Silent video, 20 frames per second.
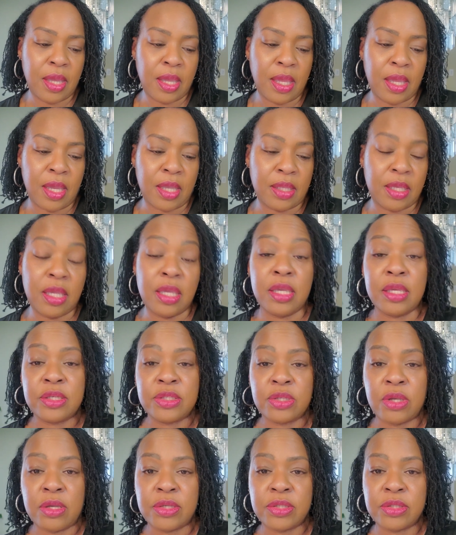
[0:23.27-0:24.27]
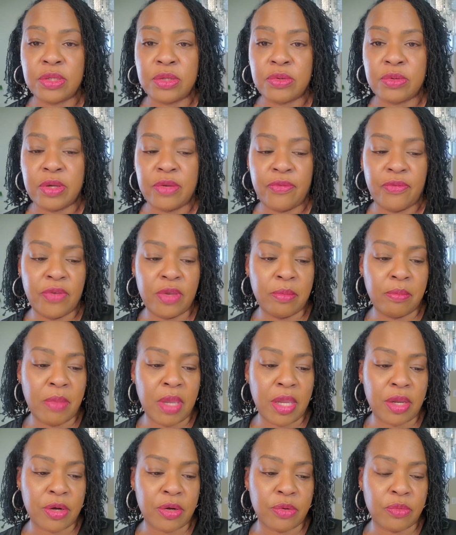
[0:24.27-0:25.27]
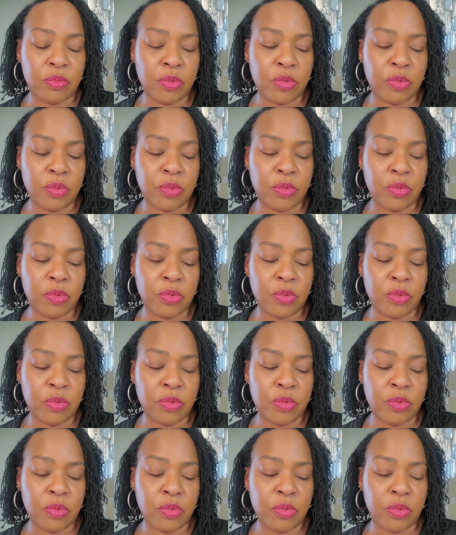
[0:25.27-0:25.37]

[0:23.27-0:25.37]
he is also a filmmaker,